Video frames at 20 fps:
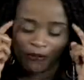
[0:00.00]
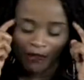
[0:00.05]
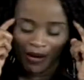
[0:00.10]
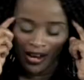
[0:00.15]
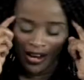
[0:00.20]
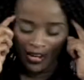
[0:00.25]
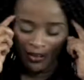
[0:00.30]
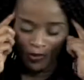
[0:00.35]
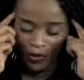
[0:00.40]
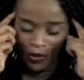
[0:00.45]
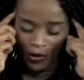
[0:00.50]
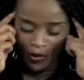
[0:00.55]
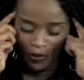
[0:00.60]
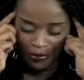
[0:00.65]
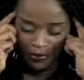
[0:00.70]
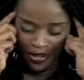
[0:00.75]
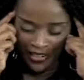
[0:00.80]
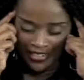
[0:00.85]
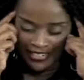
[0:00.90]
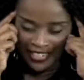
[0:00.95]
mind of all the
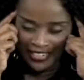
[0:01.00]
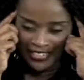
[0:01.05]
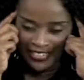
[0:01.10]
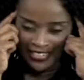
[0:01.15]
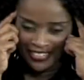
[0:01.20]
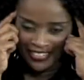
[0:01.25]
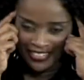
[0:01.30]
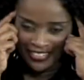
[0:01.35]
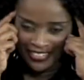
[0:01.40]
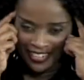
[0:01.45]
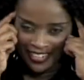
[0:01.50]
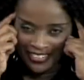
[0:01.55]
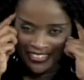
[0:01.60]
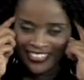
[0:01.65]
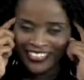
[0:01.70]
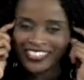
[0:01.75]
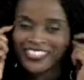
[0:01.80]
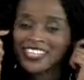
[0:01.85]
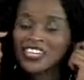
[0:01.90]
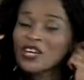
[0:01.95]
products I need to
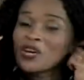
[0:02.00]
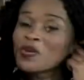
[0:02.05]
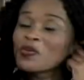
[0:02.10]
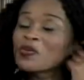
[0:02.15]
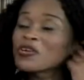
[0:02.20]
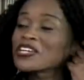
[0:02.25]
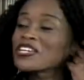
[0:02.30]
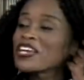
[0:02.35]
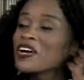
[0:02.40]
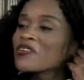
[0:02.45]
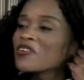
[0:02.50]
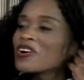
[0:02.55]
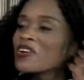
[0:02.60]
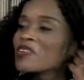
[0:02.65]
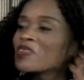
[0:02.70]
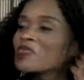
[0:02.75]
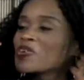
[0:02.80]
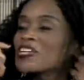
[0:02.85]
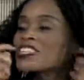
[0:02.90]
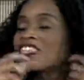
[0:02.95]
cut. Well, you know
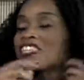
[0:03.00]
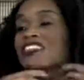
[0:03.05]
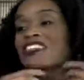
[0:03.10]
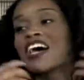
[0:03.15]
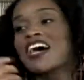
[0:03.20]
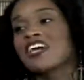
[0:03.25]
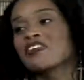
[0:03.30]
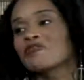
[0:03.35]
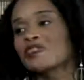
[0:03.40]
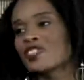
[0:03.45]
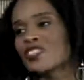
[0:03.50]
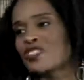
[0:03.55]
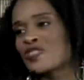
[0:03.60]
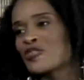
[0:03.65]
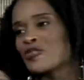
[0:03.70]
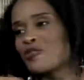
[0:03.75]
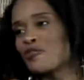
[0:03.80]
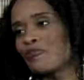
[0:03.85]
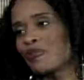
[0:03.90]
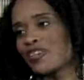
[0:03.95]
what? The line was just
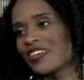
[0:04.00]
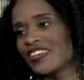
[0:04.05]
too big.